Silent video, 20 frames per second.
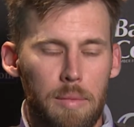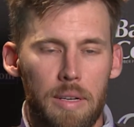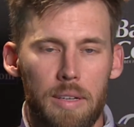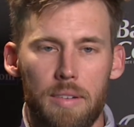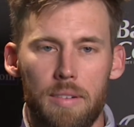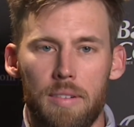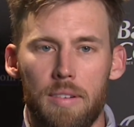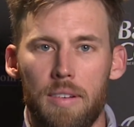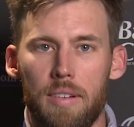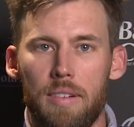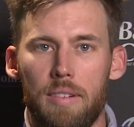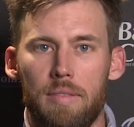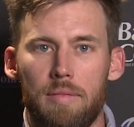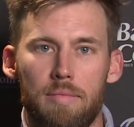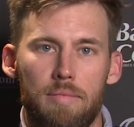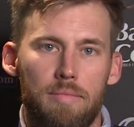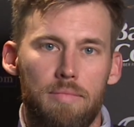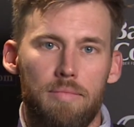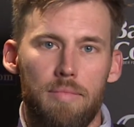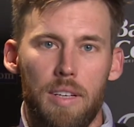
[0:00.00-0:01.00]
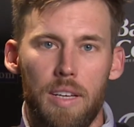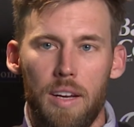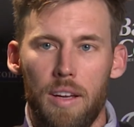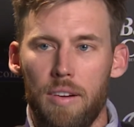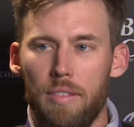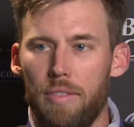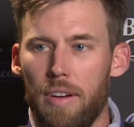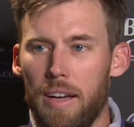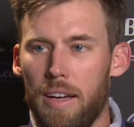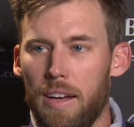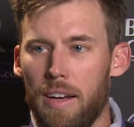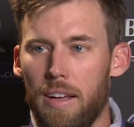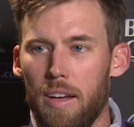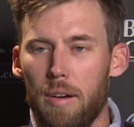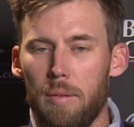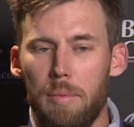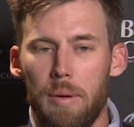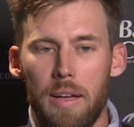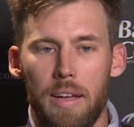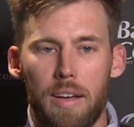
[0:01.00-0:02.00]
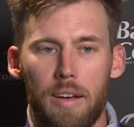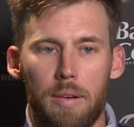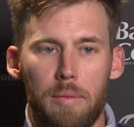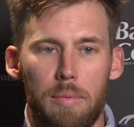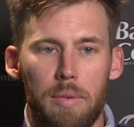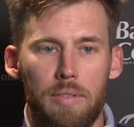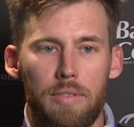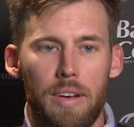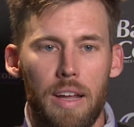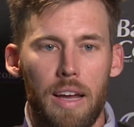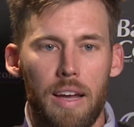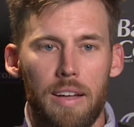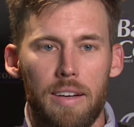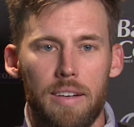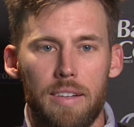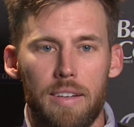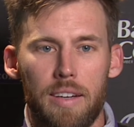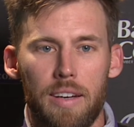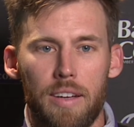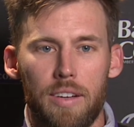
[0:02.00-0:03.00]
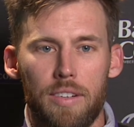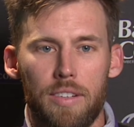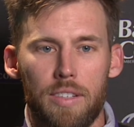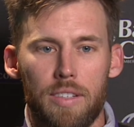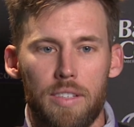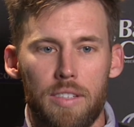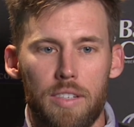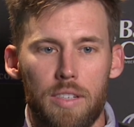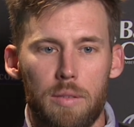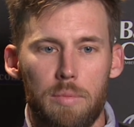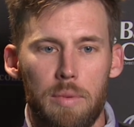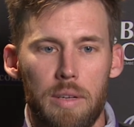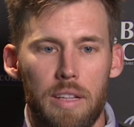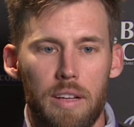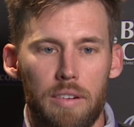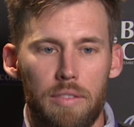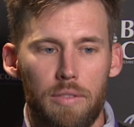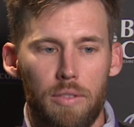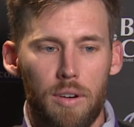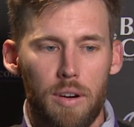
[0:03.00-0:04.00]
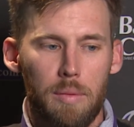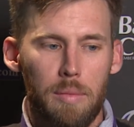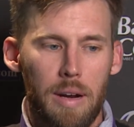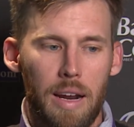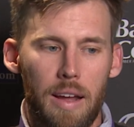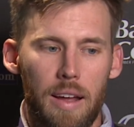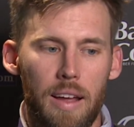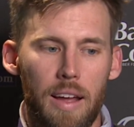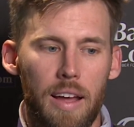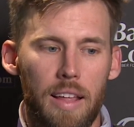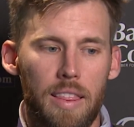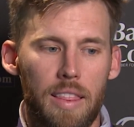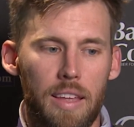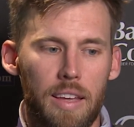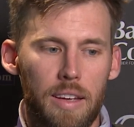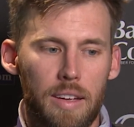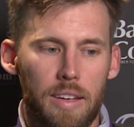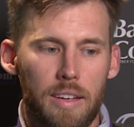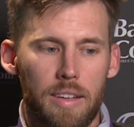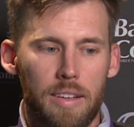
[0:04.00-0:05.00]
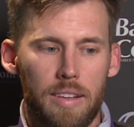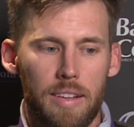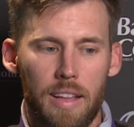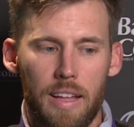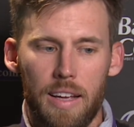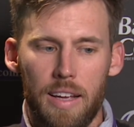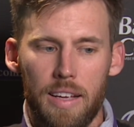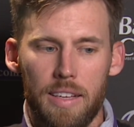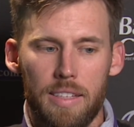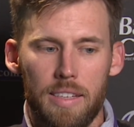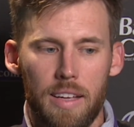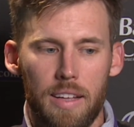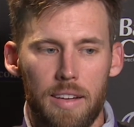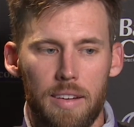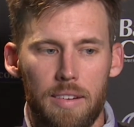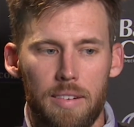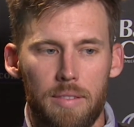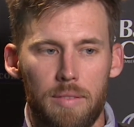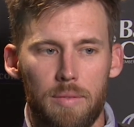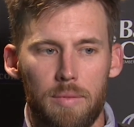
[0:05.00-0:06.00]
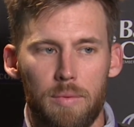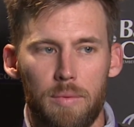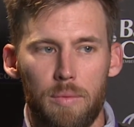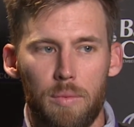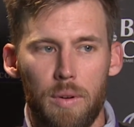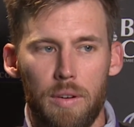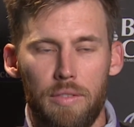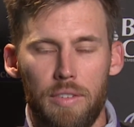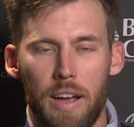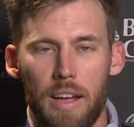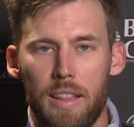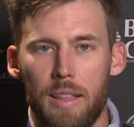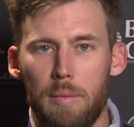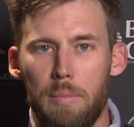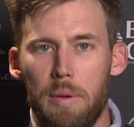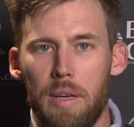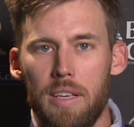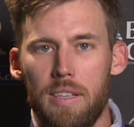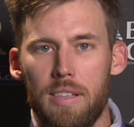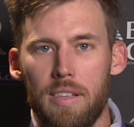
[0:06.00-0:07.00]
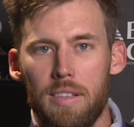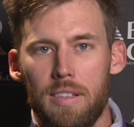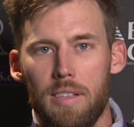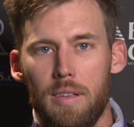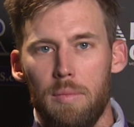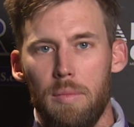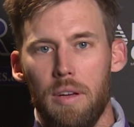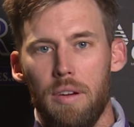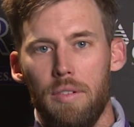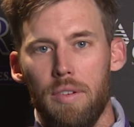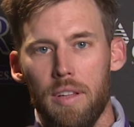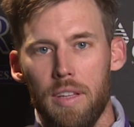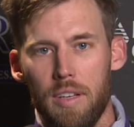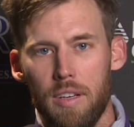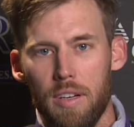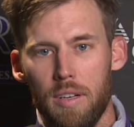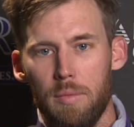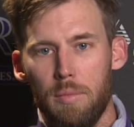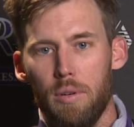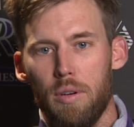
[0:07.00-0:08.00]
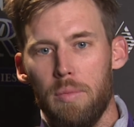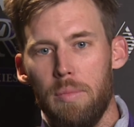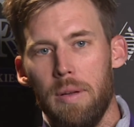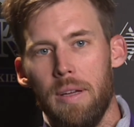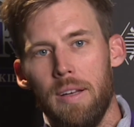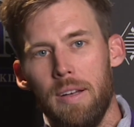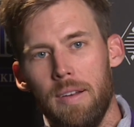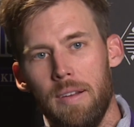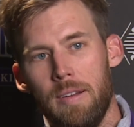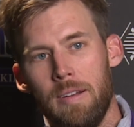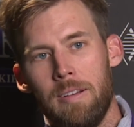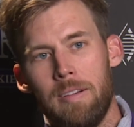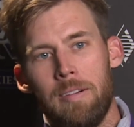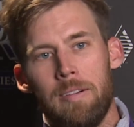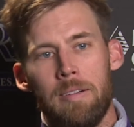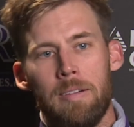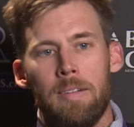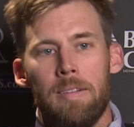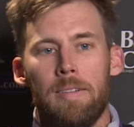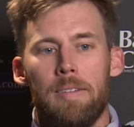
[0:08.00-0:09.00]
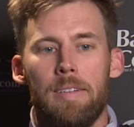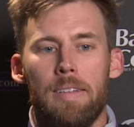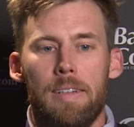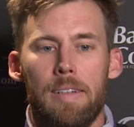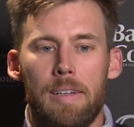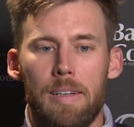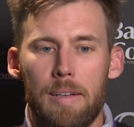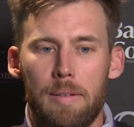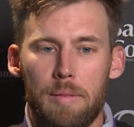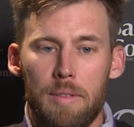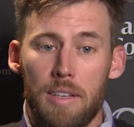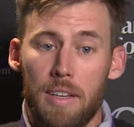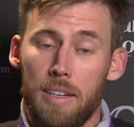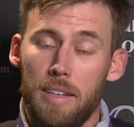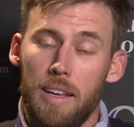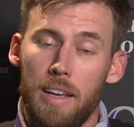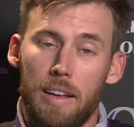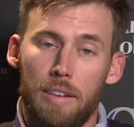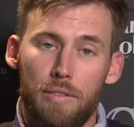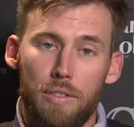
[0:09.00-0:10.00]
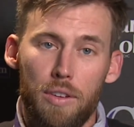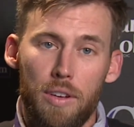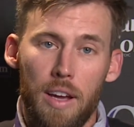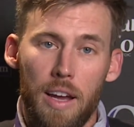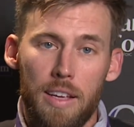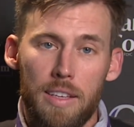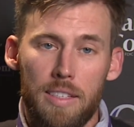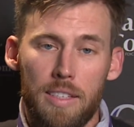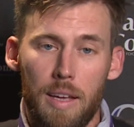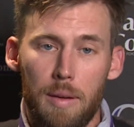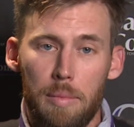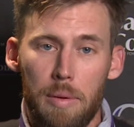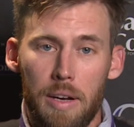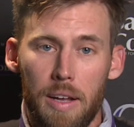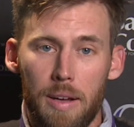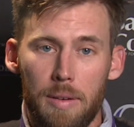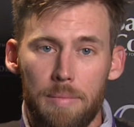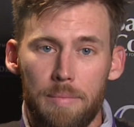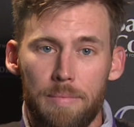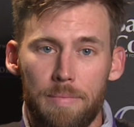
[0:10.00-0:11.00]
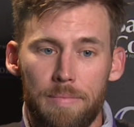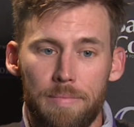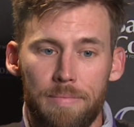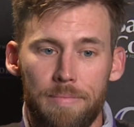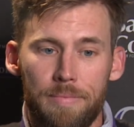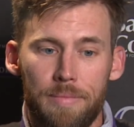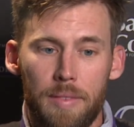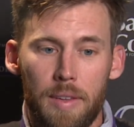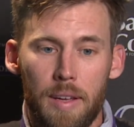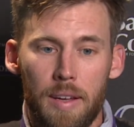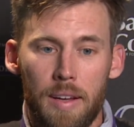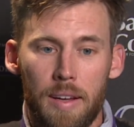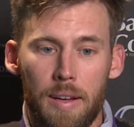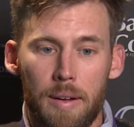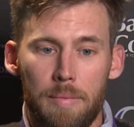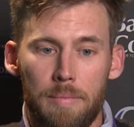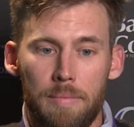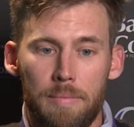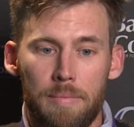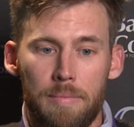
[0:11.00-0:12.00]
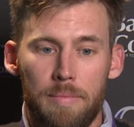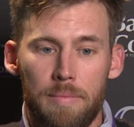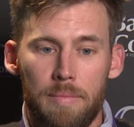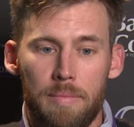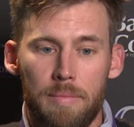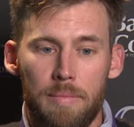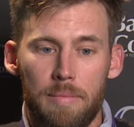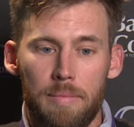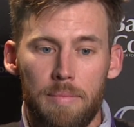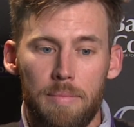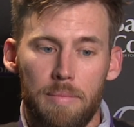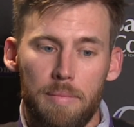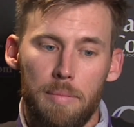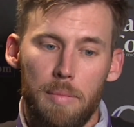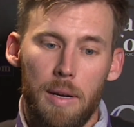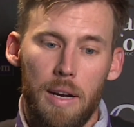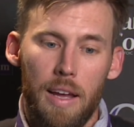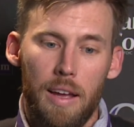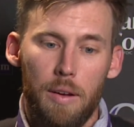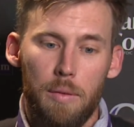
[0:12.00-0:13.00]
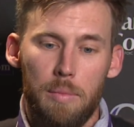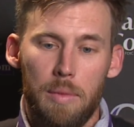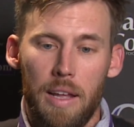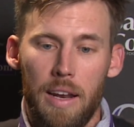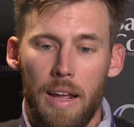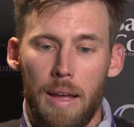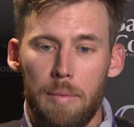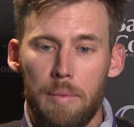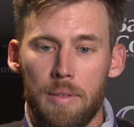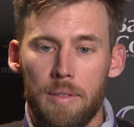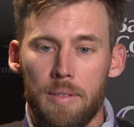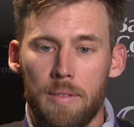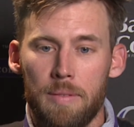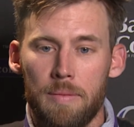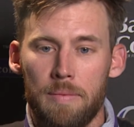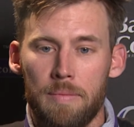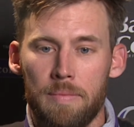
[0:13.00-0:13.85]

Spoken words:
And you know, if I can help, I help. If not, you know, just be there for them. But I think, like I said, we've got the pieces to be a really good bullpen. It's going to take a few guys stepping up, but I hope that happens.